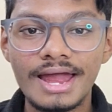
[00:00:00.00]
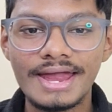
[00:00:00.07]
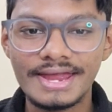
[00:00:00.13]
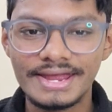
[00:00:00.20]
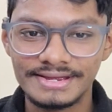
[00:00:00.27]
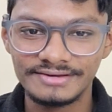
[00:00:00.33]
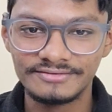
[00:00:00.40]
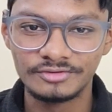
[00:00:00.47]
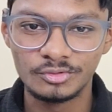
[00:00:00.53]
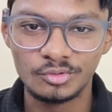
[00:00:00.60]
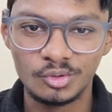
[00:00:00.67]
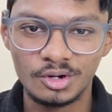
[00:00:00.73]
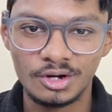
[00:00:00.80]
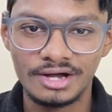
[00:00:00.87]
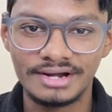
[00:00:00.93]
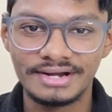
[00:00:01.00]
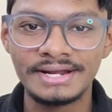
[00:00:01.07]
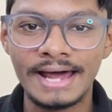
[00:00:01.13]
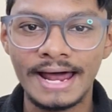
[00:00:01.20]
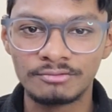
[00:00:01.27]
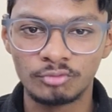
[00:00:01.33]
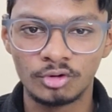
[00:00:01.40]
Hey everyone
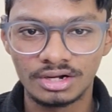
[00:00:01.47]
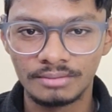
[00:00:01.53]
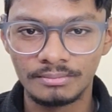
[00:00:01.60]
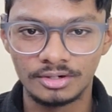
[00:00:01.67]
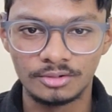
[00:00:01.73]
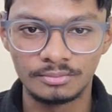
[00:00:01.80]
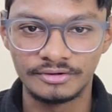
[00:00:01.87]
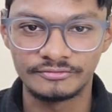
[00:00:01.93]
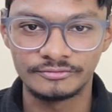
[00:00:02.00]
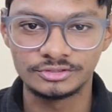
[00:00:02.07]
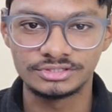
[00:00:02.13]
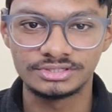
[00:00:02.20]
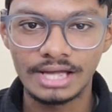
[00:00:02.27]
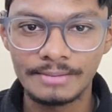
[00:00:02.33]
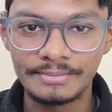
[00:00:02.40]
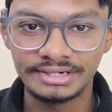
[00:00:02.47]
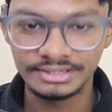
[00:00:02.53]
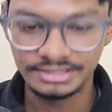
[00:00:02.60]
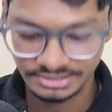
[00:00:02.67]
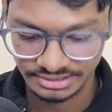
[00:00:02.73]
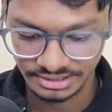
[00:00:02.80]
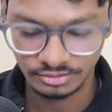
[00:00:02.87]
and welcome back to Prefusion. I'm
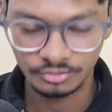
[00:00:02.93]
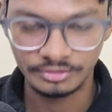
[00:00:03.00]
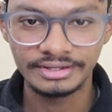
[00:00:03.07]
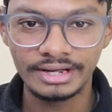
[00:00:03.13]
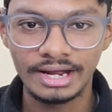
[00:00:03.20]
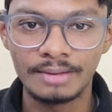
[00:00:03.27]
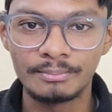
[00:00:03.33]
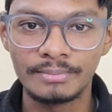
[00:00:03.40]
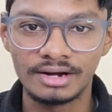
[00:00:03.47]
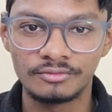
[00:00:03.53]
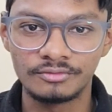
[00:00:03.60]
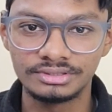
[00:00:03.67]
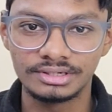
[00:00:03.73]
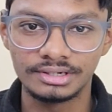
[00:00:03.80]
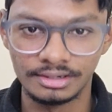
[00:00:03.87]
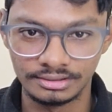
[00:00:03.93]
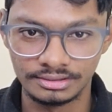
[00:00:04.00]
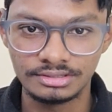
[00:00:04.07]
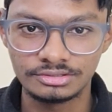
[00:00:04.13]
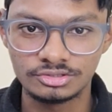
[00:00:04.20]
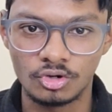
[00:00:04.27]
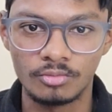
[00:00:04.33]
Anish and today I'm back with
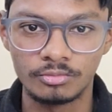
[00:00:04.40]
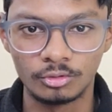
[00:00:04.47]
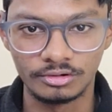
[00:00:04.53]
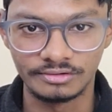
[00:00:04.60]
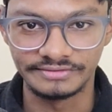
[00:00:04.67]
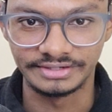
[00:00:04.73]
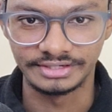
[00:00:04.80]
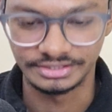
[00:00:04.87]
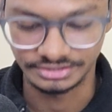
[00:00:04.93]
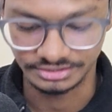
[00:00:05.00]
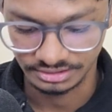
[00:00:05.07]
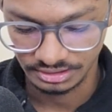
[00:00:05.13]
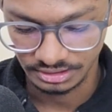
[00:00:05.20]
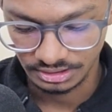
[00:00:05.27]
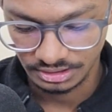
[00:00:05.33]
another job notification.